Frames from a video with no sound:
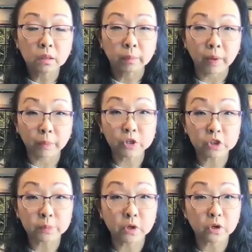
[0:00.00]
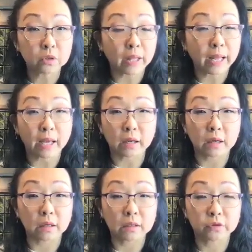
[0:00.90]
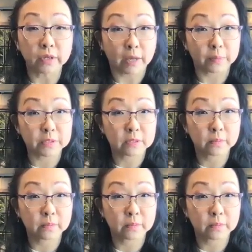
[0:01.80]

my precious miracle had a relapse.